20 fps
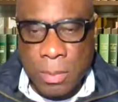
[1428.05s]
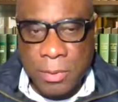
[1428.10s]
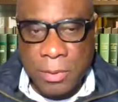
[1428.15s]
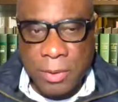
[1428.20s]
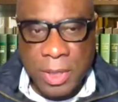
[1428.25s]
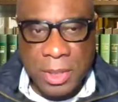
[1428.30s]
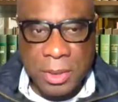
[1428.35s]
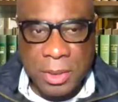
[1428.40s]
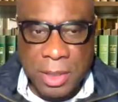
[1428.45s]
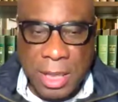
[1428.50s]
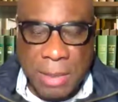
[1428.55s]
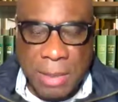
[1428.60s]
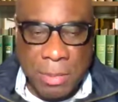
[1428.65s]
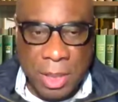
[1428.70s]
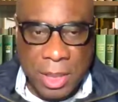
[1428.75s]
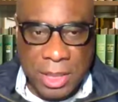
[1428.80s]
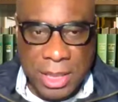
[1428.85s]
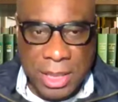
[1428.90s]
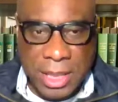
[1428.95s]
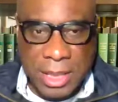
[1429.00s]
cooperation
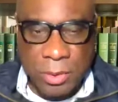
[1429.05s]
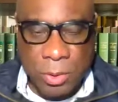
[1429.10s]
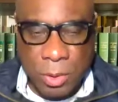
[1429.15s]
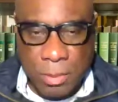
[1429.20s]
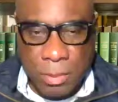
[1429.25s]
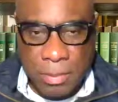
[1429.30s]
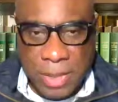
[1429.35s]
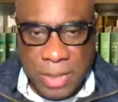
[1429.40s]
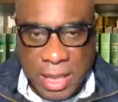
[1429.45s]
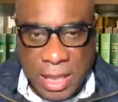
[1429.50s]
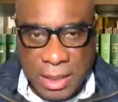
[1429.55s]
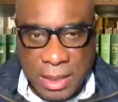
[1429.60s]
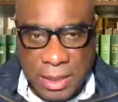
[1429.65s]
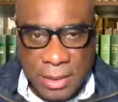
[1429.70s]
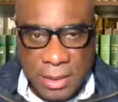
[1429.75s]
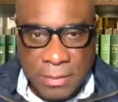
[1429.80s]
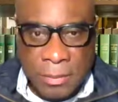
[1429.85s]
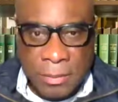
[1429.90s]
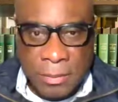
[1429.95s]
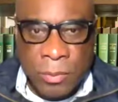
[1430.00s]
among central
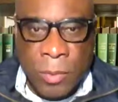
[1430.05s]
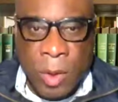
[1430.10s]
banks.